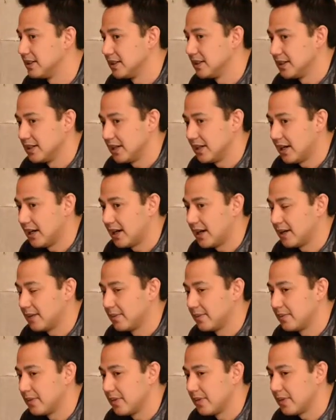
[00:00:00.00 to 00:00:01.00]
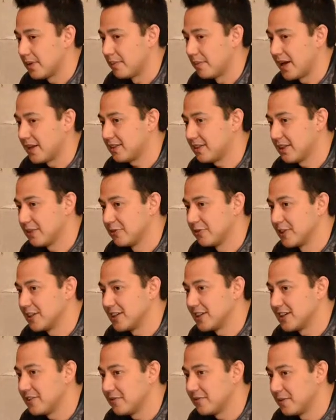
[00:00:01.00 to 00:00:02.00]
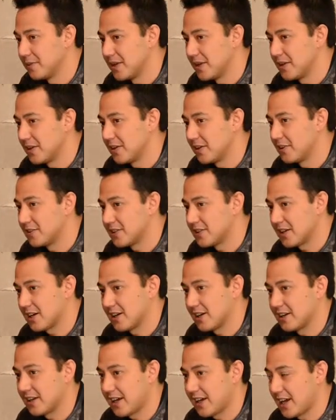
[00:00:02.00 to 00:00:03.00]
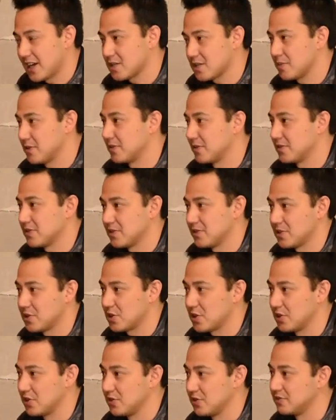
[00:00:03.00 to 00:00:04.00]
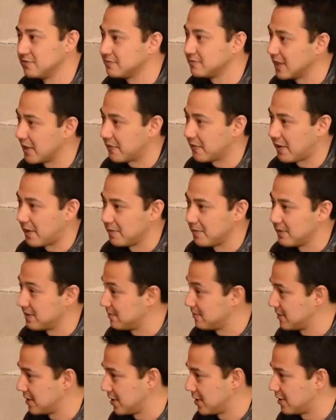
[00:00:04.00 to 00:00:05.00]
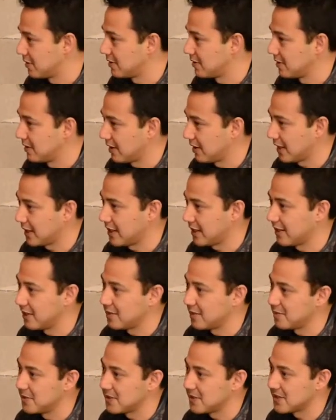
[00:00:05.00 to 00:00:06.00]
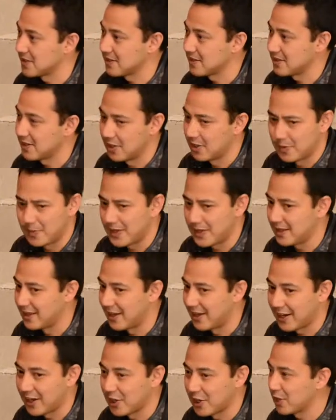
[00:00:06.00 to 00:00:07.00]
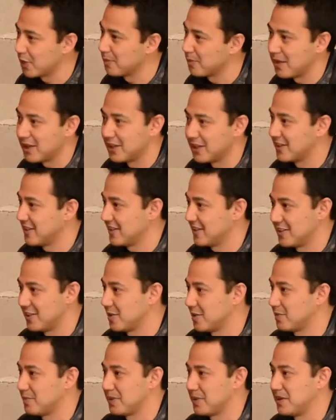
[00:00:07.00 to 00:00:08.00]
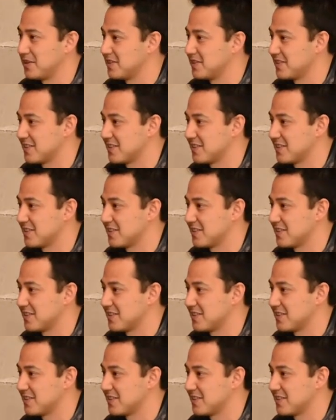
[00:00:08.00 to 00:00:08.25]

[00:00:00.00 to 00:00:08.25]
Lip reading: Yeah. The main thing really for me though, to kind of catch me onto a tune, if I'm liking other music, it'll be like a good melody and a good beat.